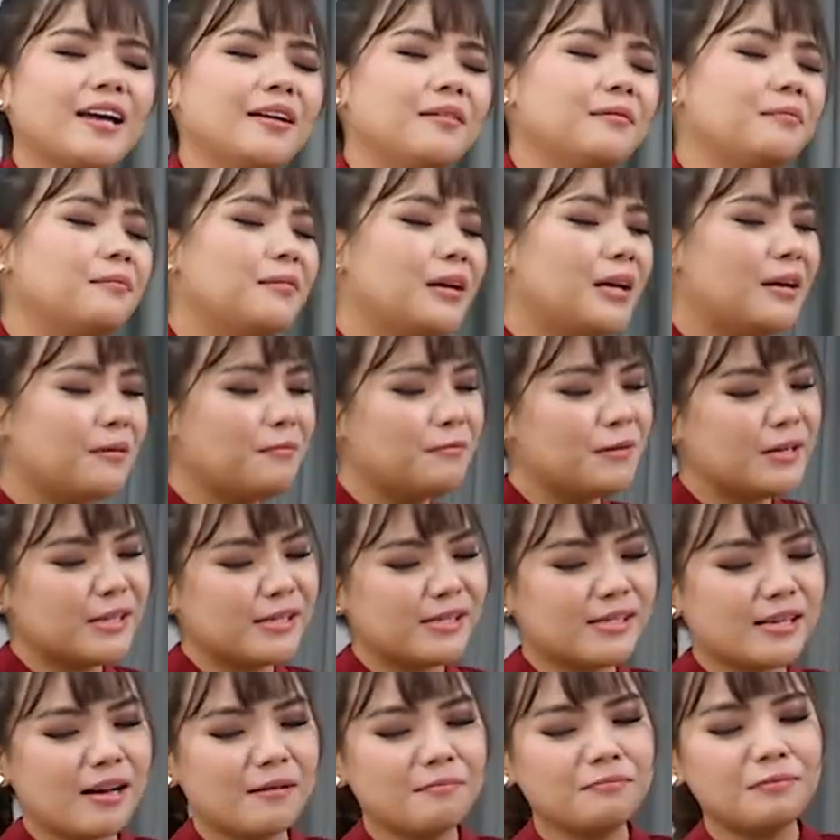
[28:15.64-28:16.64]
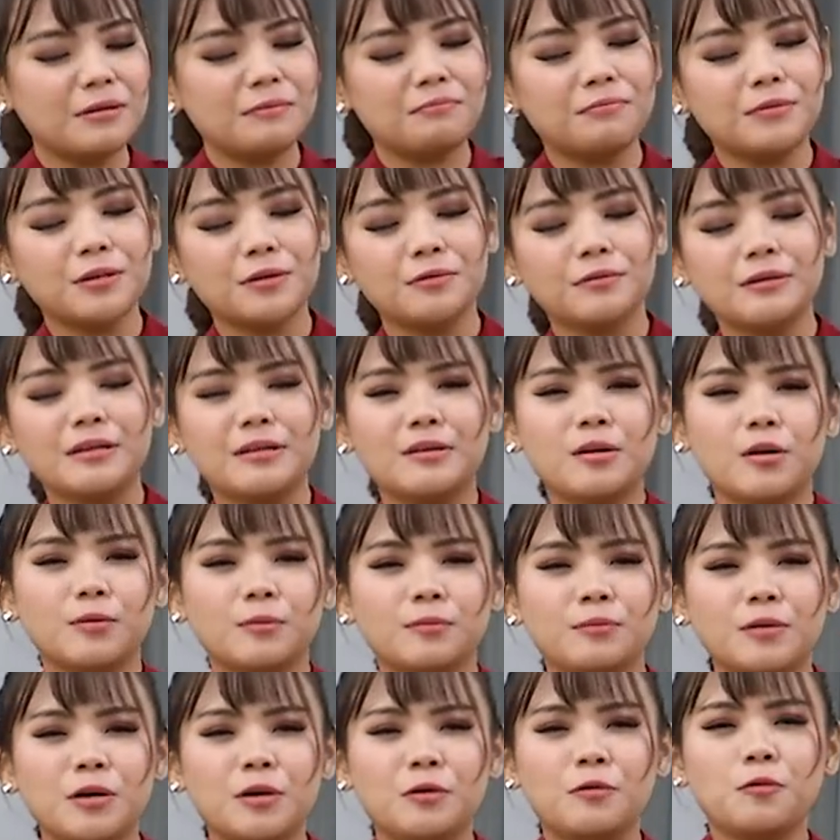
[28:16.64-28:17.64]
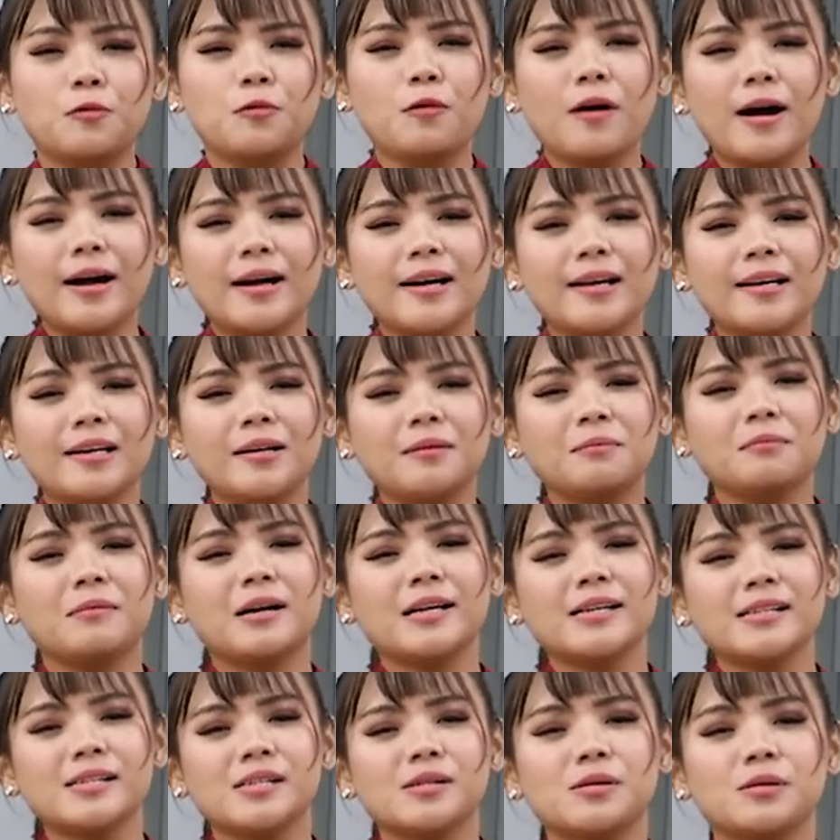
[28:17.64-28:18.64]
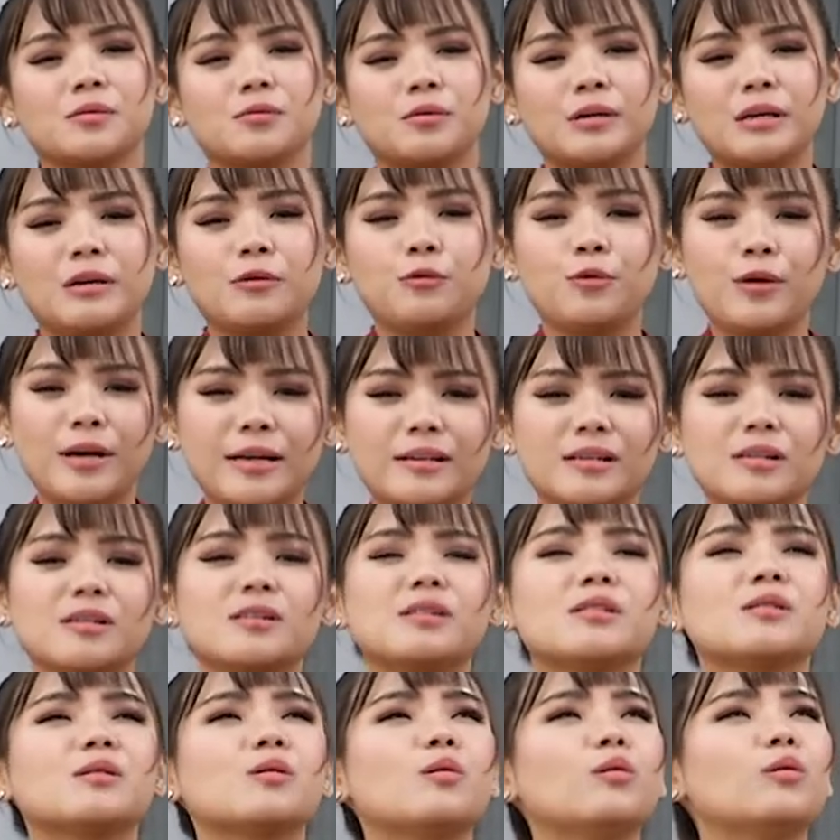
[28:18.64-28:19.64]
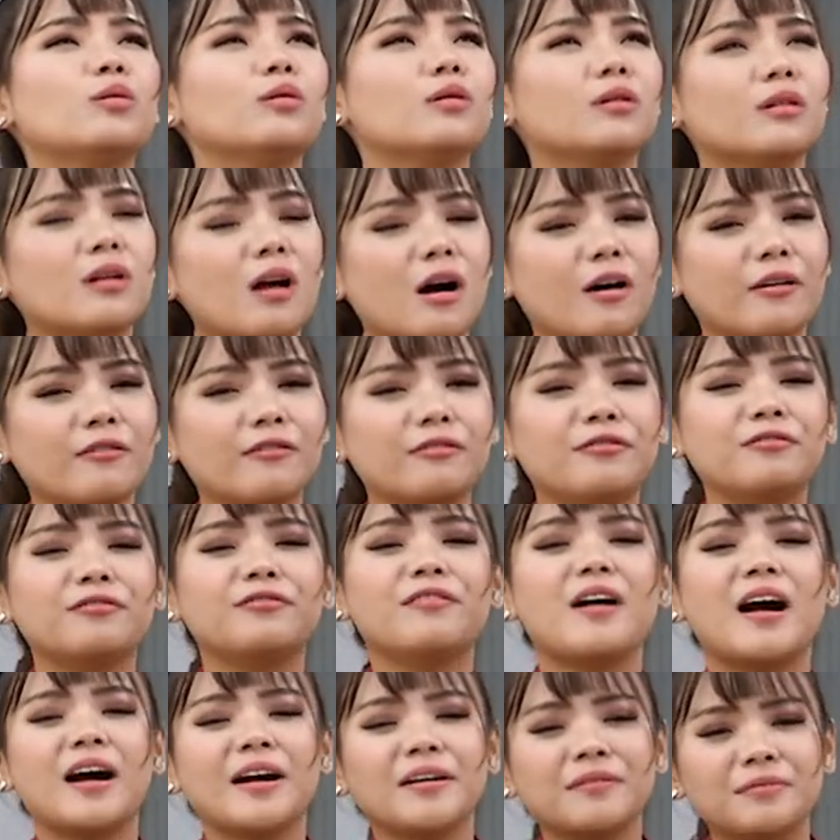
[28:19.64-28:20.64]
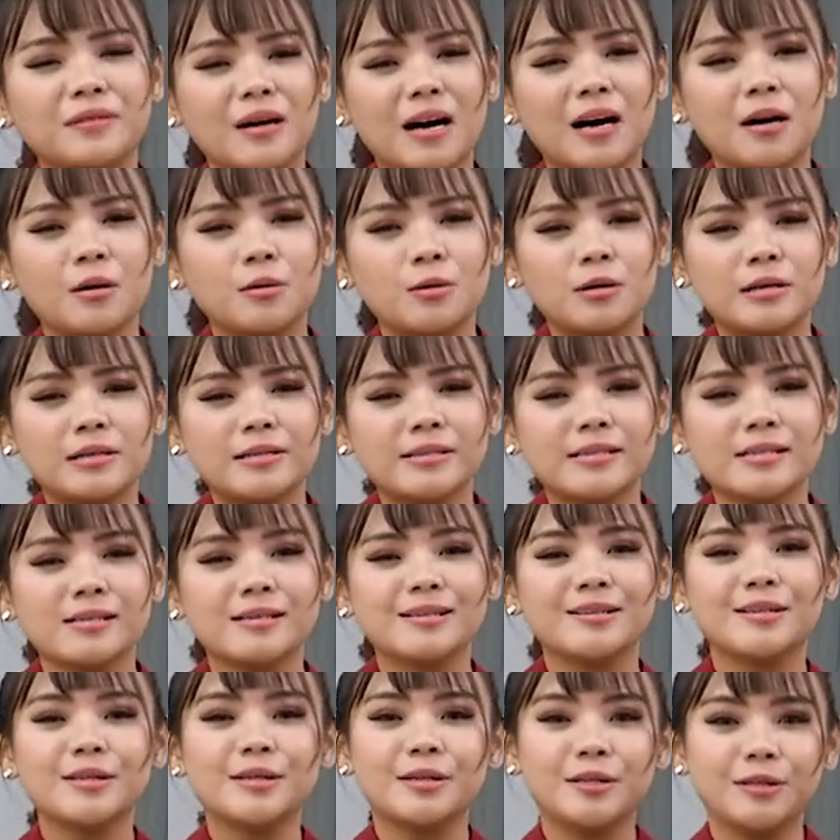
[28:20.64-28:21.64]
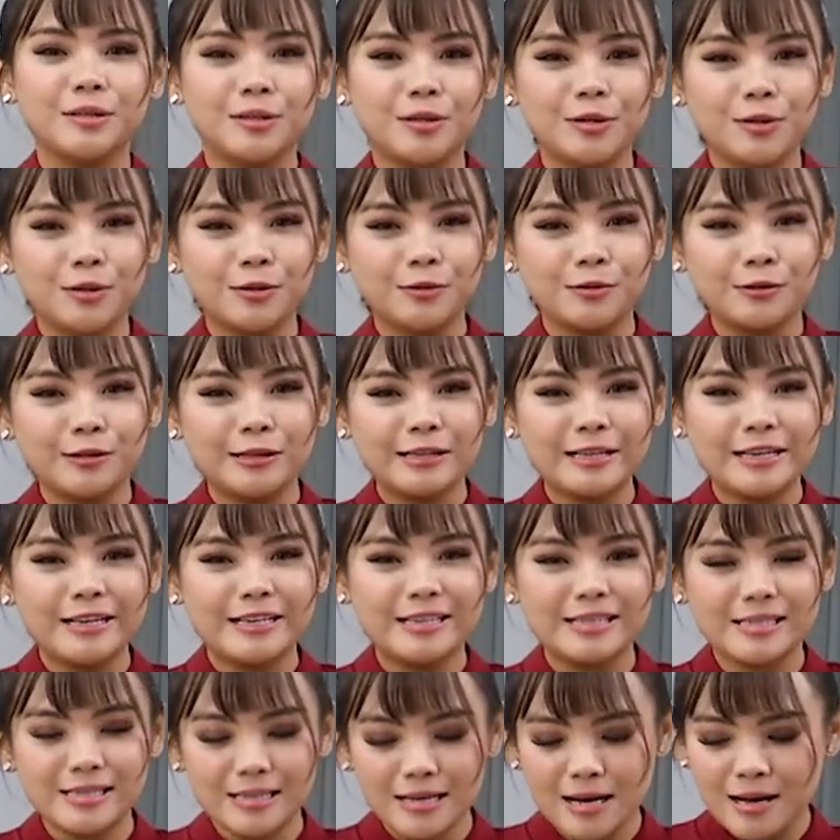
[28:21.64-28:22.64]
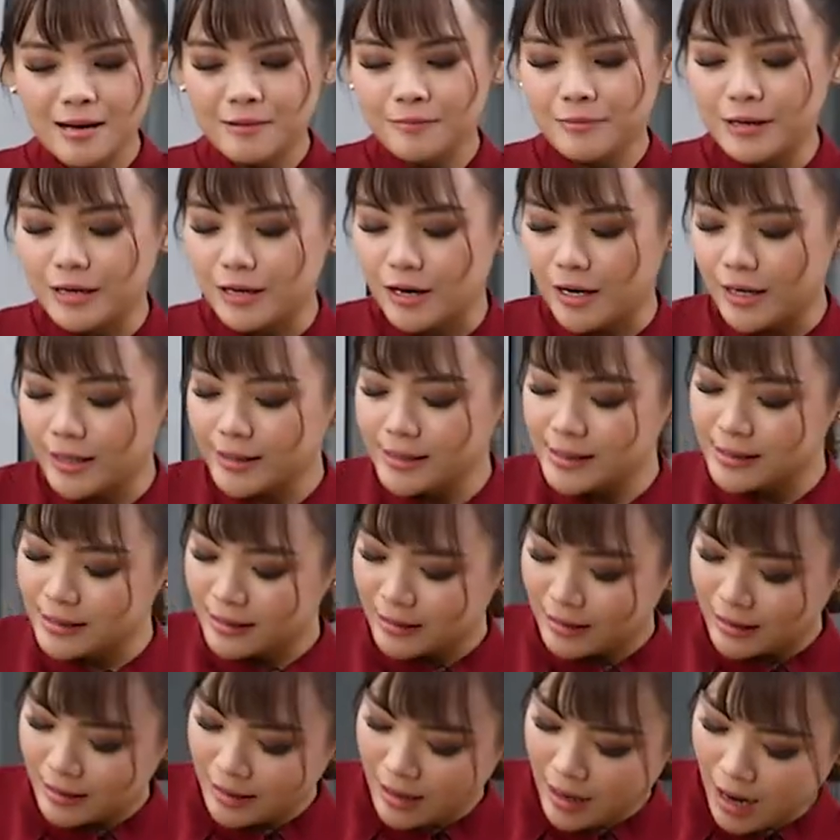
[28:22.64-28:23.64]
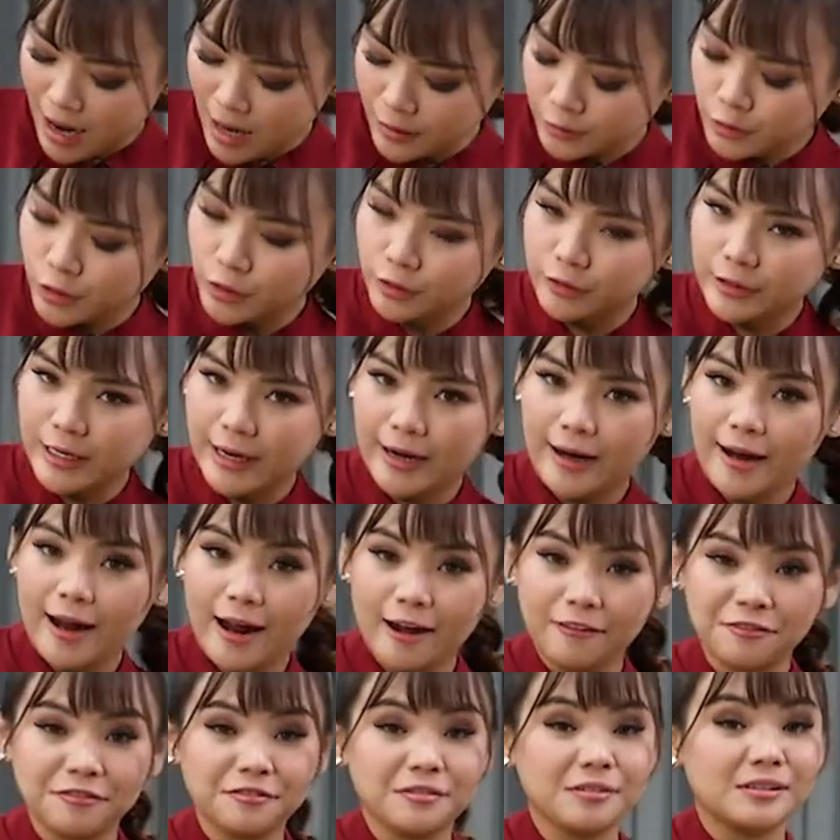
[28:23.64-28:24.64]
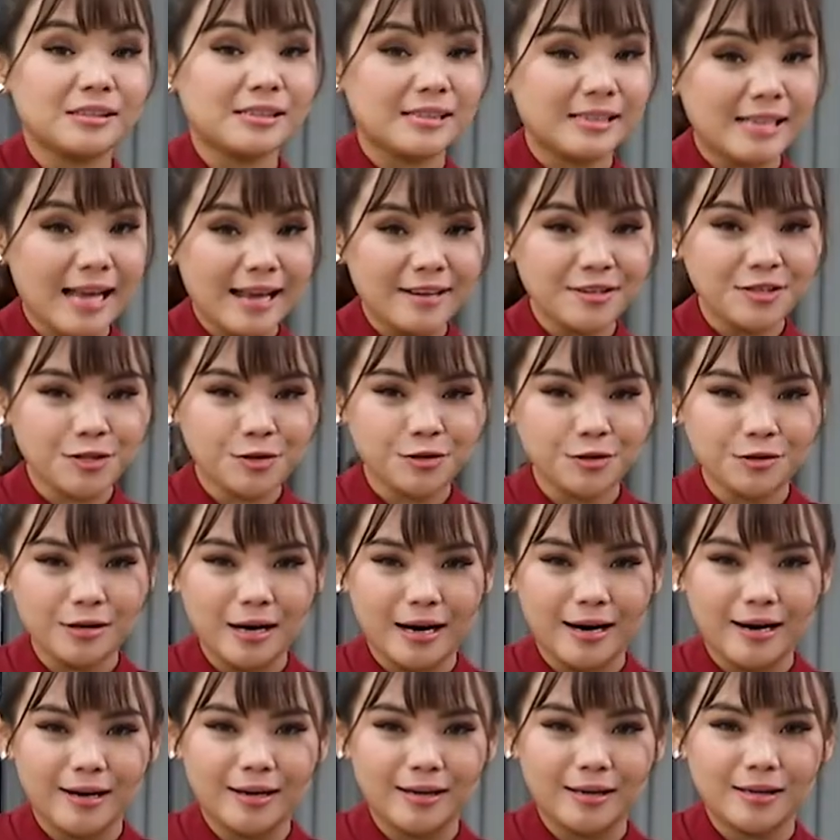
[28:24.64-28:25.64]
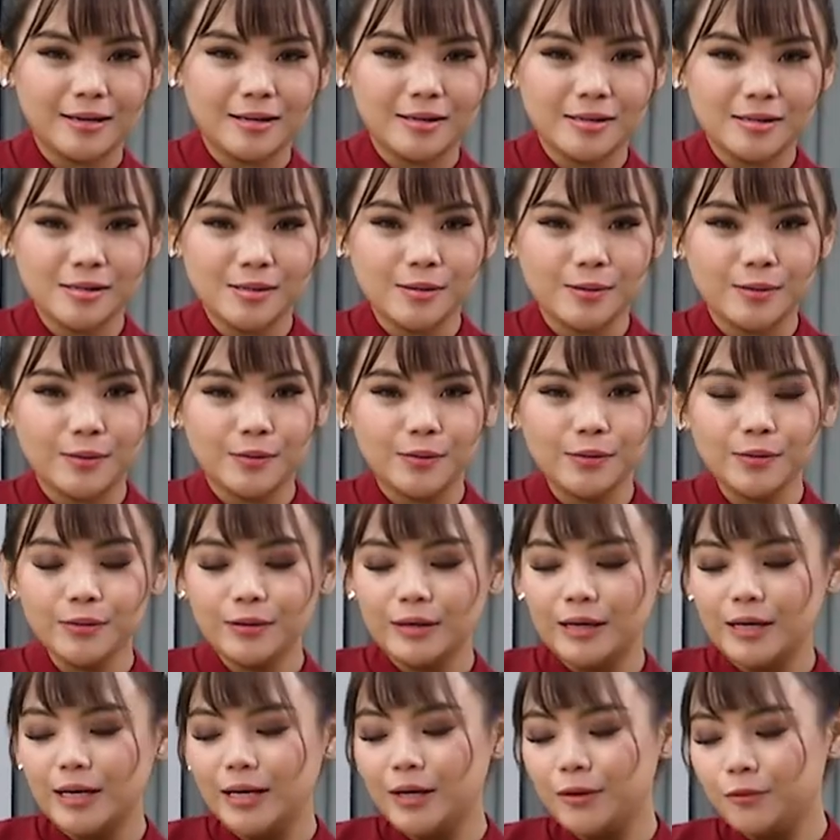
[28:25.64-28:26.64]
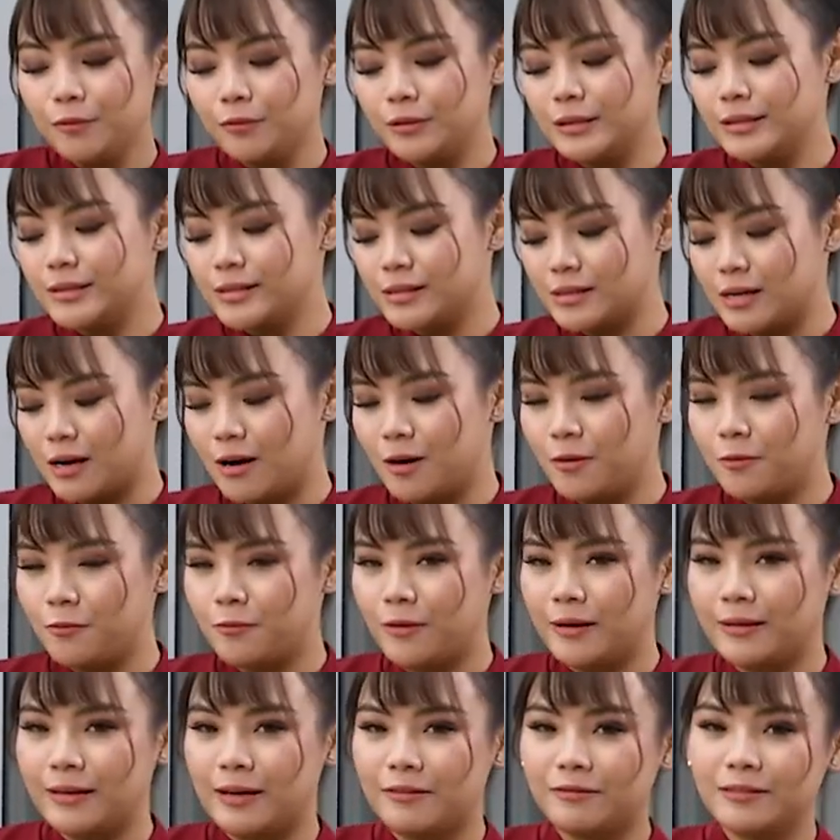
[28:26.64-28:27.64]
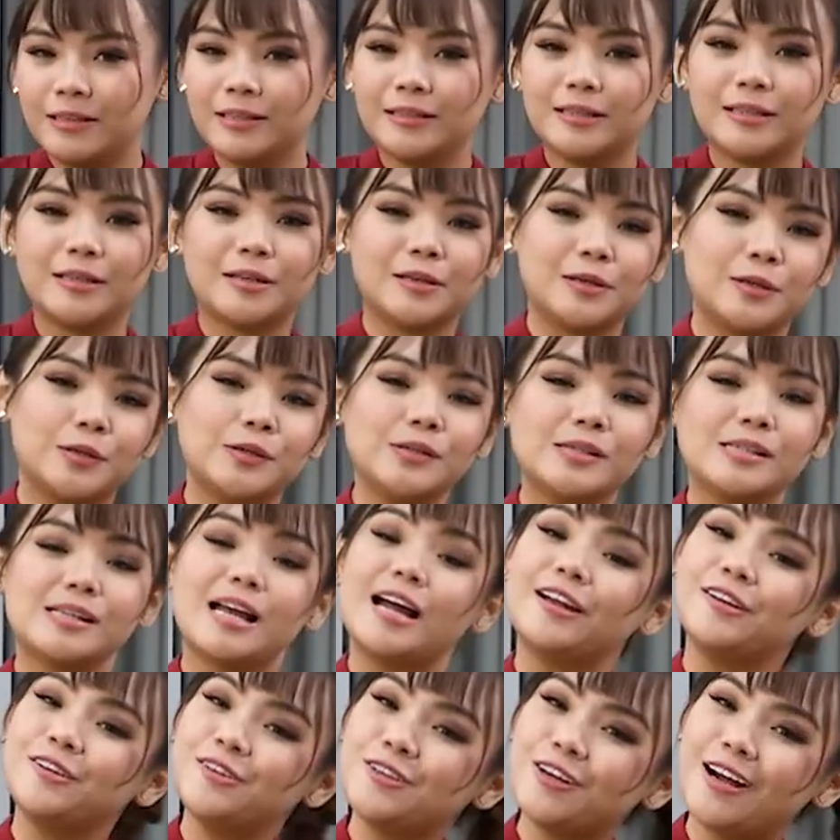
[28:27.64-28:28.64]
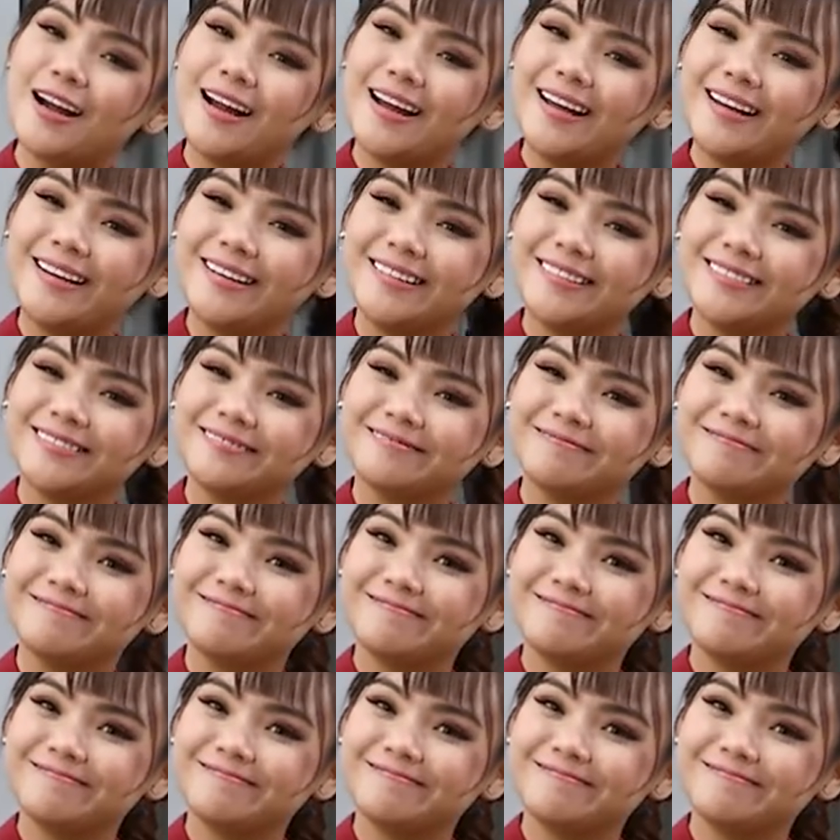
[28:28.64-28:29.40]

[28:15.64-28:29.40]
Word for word: And maybe some people will complain, why must we wait so long, five hours? No worries, because auto dry have sense dry. So it will stop whenever the clothes are dry.